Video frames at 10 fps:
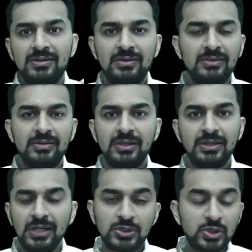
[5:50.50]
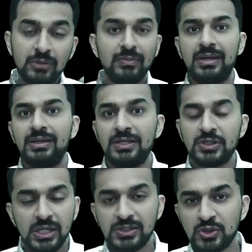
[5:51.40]
you know, it, it shook my it,
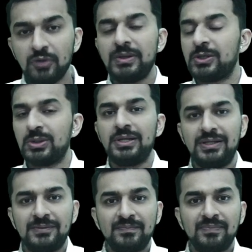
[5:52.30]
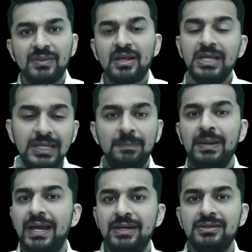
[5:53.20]
it shook me totally. He
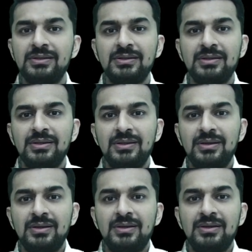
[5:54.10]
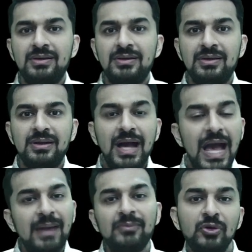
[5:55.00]
replied,
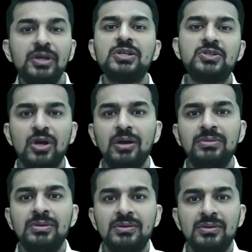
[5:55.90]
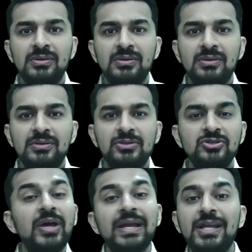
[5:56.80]
I'm doing a job,
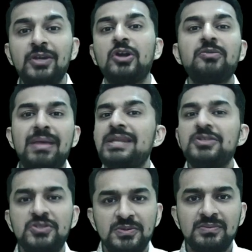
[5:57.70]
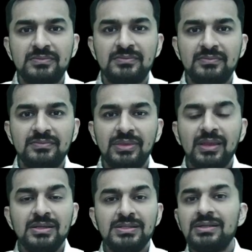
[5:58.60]
so I cannot manage.
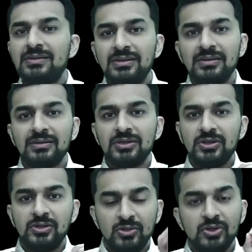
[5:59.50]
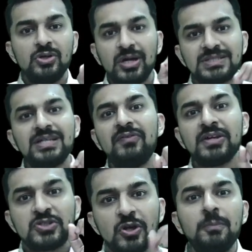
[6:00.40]
See, you yourself are
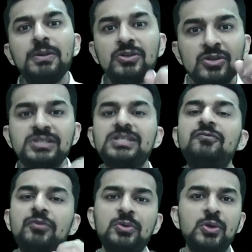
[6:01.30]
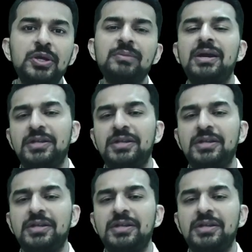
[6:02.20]
stopping yourself from growing, my